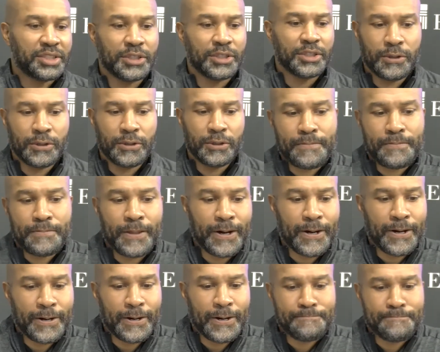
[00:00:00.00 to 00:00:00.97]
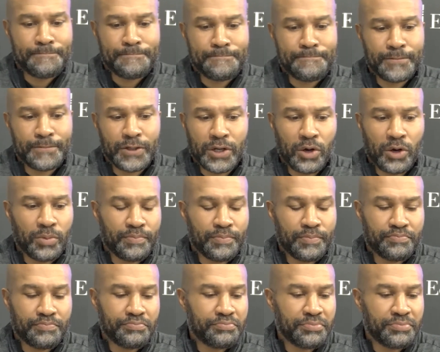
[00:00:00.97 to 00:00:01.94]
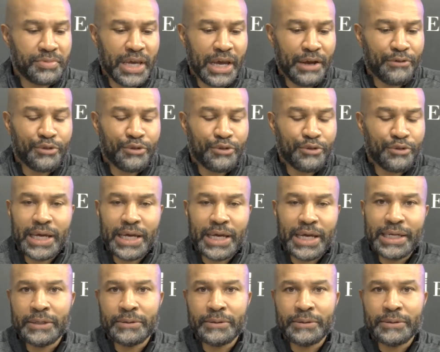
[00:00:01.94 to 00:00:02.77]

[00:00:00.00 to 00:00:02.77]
You know, every night I